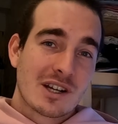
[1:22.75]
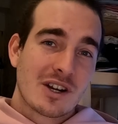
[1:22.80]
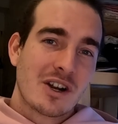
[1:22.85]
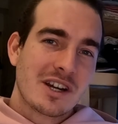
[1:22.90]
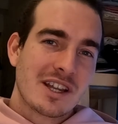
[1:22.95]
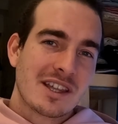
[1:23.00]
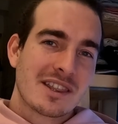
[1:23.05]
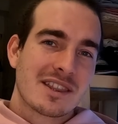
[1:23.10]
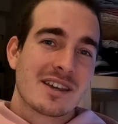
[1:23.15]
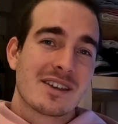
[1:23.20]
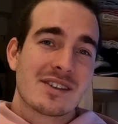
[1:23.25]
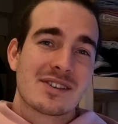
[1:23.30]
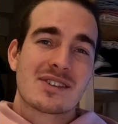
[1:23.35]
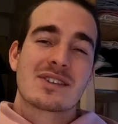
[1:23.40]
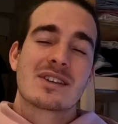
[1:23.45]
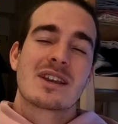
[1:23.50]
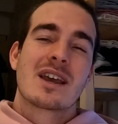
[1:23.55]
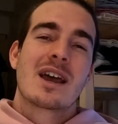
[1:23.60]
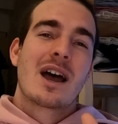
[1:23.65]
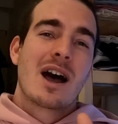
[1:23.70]
learning
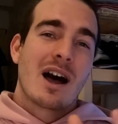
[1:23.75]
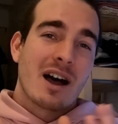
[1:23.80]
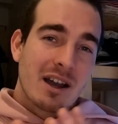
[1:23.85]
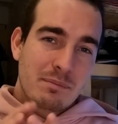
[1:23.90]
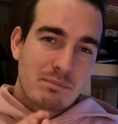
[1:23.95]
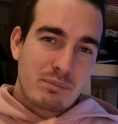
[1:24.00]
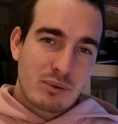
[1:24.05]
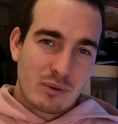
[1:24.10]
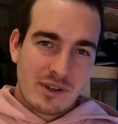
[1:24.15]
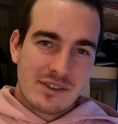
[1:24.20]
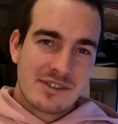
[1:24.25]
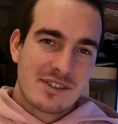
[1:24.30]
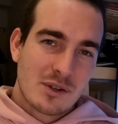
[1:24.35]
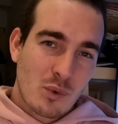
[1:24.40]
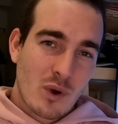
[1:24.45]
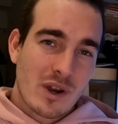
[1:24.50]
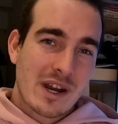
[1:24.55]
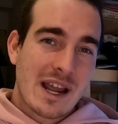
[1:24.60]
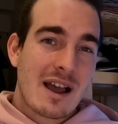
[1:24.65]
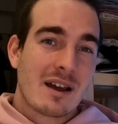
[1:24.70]
this, I printed
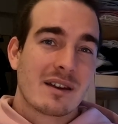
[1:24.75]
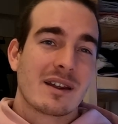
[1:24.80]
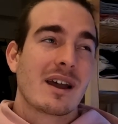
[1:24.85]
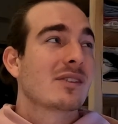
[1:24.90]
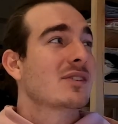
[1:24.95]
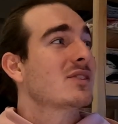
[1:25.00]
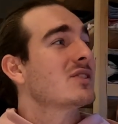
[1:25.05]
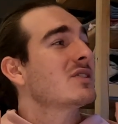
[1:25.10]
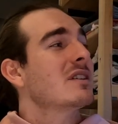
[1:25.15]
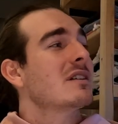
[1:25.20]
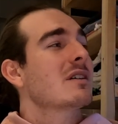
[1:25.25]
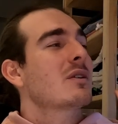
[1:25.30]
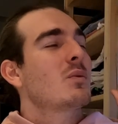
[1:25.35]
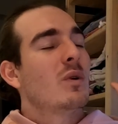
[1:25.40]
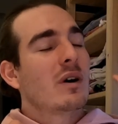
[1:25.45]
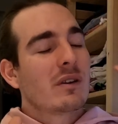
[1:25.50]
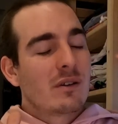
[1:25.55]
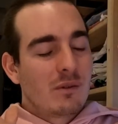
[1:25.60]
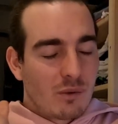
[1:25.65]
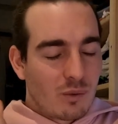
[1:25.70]
one out and stuck
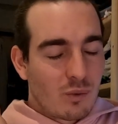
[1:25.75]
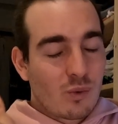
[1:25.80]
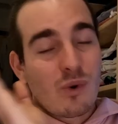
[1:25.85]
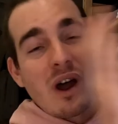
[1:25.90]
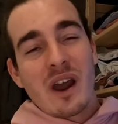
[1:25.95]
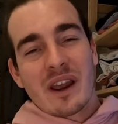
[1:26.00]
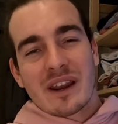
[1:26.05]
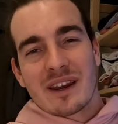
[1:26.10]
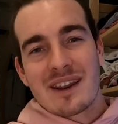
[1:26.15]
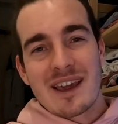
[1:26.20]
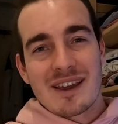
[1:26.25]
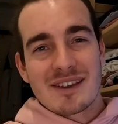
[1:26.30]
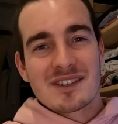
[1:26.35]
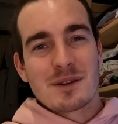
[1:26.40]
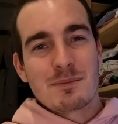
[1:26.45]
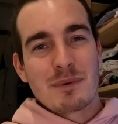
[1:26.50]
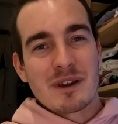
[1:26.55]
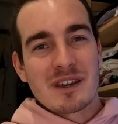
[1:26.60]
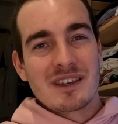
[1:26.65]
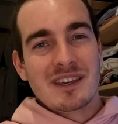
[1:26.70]
one right next
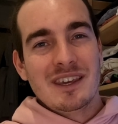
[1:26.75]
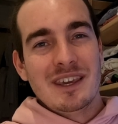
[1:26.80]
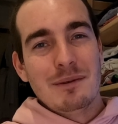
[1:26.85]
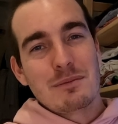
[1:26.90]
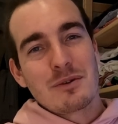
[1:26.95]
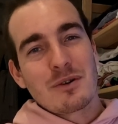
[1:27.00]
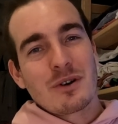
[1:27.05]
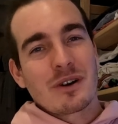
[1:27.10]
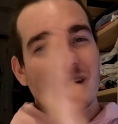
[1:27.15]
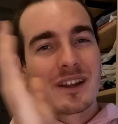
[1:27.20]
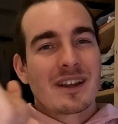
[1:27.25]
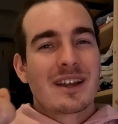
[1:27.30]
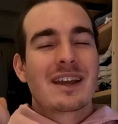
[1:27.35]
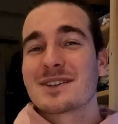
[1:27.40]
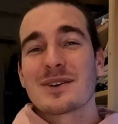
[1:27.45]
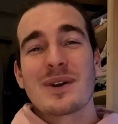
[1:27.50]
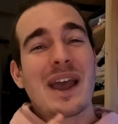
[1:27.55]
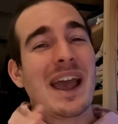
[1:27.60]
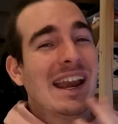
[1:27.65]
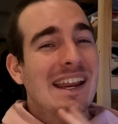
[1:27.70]
to my keyboard.
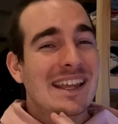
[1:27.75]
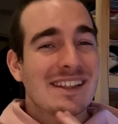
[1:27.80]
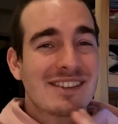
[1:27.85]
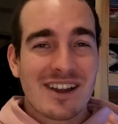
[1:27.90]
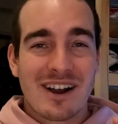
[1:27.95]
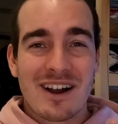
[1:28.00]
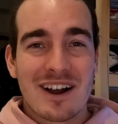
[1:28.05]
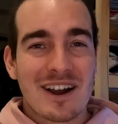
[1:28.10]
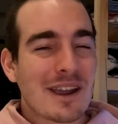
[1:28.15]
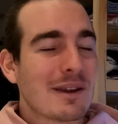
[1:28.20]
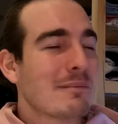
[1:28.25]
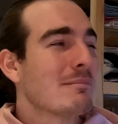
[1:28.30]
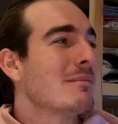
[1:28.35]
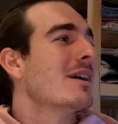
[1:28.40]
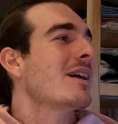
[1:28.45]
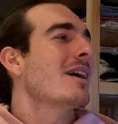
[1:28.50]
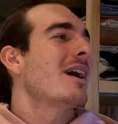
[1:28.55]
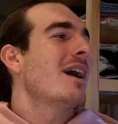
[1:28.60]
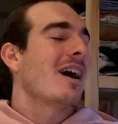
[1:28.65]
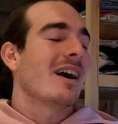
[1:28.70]
So anytime
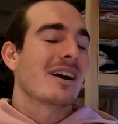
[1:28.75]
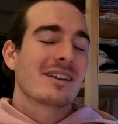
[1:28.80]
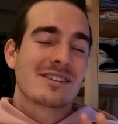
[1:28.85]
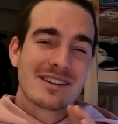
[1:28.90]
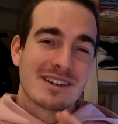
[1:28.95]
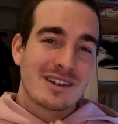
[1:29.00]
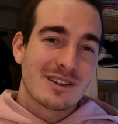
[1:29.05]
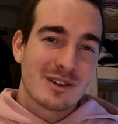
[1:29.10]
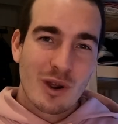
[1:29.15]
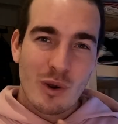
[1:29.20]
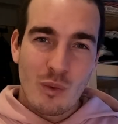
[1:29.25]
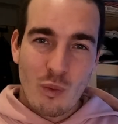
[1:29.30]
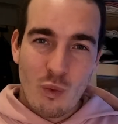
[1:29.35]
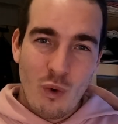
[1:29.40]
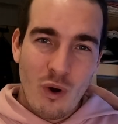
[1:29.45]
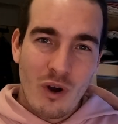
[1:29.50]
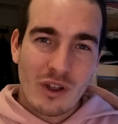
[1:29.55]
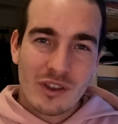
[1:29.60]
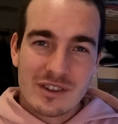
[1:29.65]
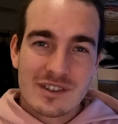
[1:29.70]
I didn't know
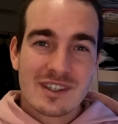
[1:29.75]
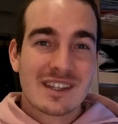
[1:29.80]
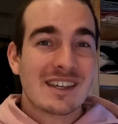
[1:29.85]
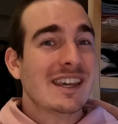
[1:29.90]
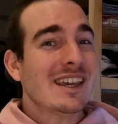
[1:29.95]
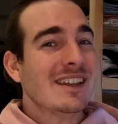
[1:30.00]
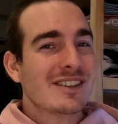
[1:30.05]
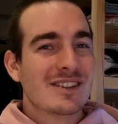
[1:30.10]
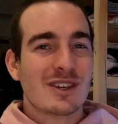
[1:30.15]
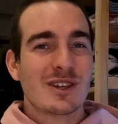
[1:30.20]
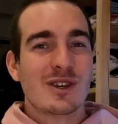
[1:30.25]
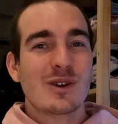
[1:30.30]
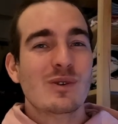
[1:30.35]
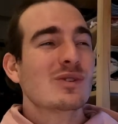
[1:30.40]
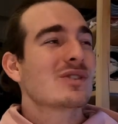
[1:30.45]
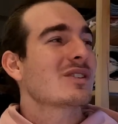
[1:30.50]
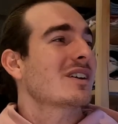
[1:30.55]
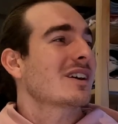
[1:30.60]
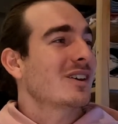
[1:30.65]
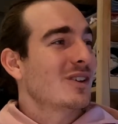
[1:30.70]
what key to
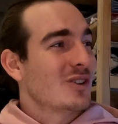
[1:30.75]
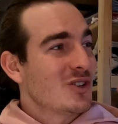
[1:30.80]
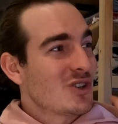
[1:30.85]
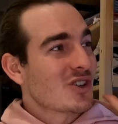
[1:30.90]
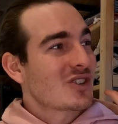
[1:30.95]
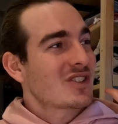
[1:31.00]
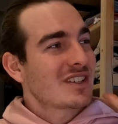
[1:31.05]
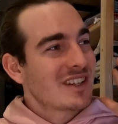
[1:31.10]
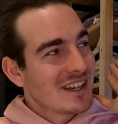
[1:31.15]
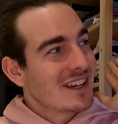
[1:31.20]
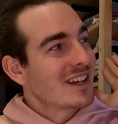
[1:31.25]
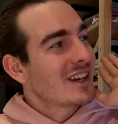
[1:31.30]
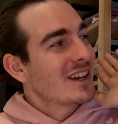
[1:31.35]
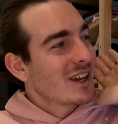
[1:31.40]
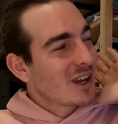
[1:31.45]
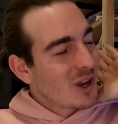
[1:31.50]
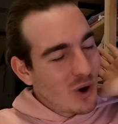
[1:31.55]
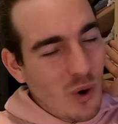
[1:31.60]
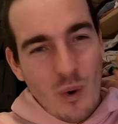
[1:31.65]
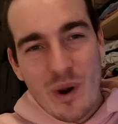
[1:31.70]
use, I could just
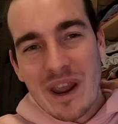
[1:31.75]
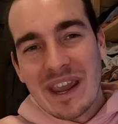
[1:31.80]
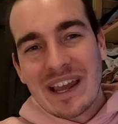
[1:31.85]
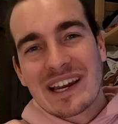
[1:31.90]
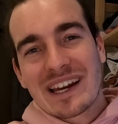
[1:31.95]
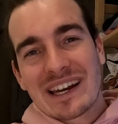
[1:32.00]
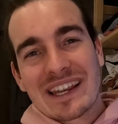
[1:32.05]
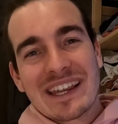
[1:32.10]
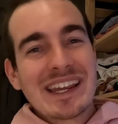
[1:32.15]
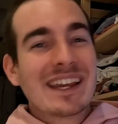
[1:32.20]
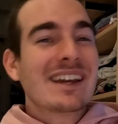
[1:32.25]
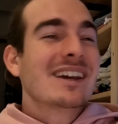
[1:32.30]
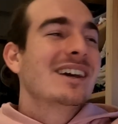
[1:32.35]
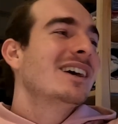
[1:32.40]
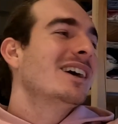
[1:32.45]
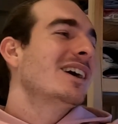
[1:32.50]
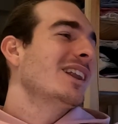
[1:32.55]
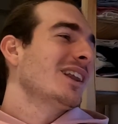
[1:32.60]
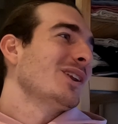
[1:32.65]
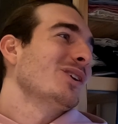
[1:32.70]
quickly
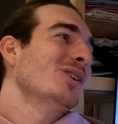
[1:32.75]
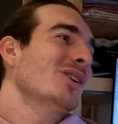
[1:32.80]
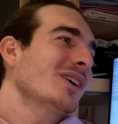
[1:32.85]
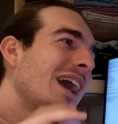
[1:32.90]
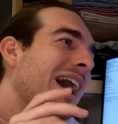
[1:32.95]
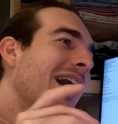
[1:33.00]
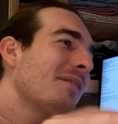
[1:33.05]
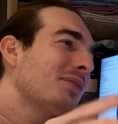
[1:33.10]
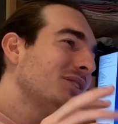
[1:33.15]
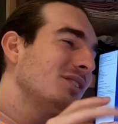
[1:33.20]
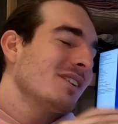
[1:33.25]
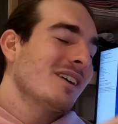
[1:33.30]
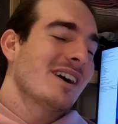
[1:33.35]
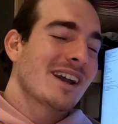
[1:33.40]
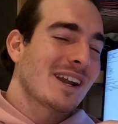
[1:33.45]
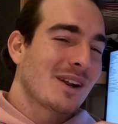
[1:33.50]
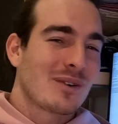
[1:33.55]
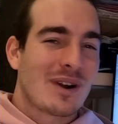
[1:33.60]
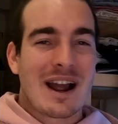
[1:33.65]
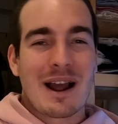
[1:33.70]
look at the
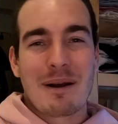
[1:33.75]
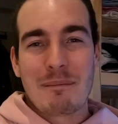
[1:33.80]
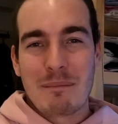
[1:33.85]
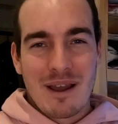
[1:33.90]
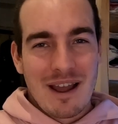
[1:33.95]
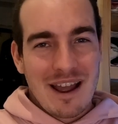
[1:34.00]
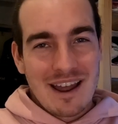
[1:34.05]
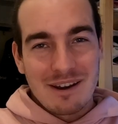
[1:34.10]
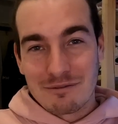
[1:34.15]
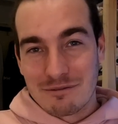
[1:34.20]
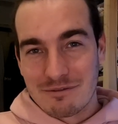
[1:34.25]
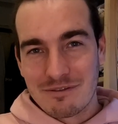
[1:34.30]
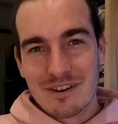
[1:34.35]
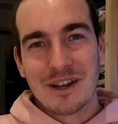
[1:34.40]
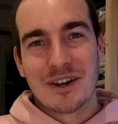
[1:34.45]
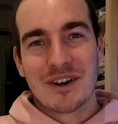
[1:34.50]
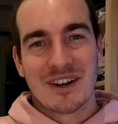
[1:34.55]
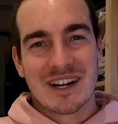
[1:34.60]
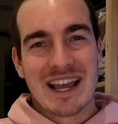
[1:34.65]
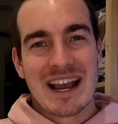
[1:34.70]
diagram and
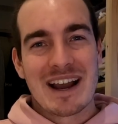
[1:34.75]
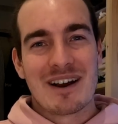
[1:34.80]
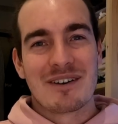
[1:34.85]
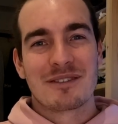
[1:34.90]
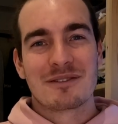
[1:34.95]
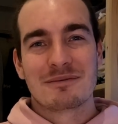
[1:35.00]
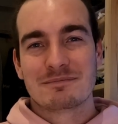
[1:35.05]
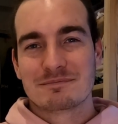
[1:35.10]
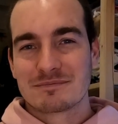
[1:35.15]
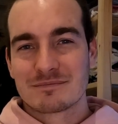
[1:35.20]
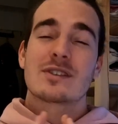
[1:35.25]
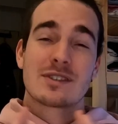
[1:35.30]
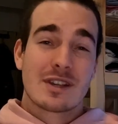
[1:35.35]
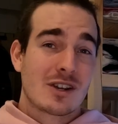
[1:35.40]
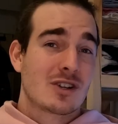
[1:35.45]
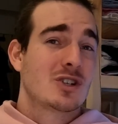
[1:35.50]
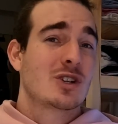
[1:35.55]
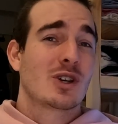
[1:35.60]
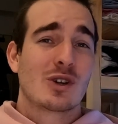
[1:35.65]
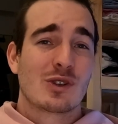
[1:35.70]
figure it out.
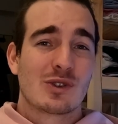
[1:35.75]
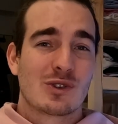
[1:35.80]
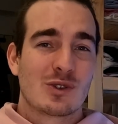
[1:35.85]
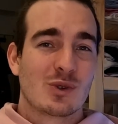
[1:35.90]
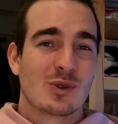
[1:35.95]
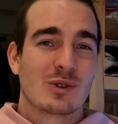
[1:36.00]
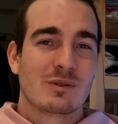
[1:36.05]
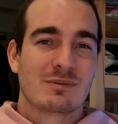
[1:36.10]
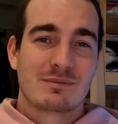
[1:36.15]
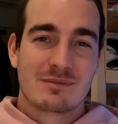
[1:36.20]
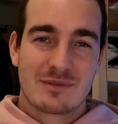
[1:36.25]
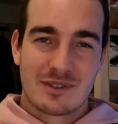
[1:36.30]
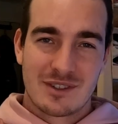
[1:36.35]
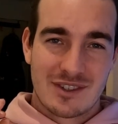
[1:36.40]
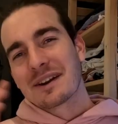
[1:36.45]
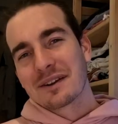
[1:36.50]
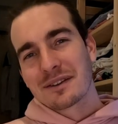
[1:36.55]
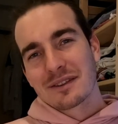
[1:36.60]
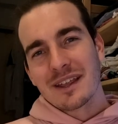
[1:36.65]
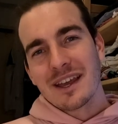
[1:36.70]
Such a good tool.
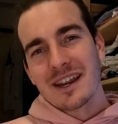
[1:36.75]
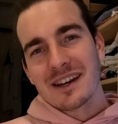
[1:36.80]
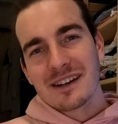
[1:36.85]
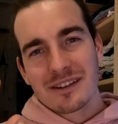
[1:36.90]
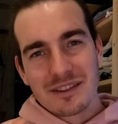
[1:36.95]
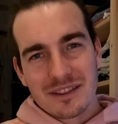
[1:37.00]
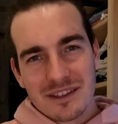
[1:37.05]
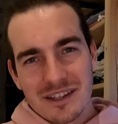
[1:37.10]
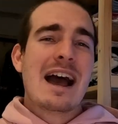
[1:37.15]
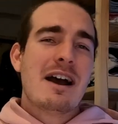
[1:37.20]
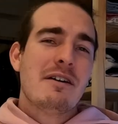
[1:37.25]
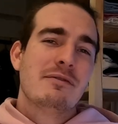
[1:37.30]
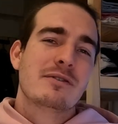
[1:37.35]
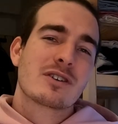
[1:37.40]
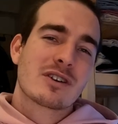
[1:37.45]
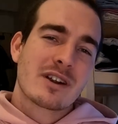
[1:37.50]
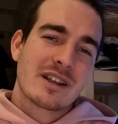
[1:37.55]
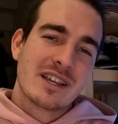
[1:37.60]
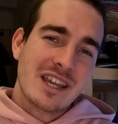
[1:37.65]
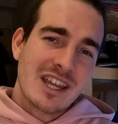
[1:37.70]
And then
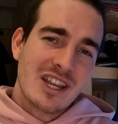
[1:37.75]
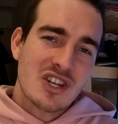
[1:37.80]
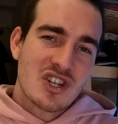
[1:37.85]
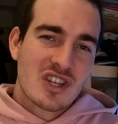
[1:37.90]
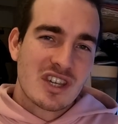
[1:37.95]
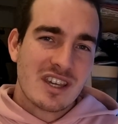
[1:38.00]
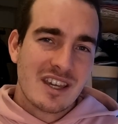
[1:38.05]
after each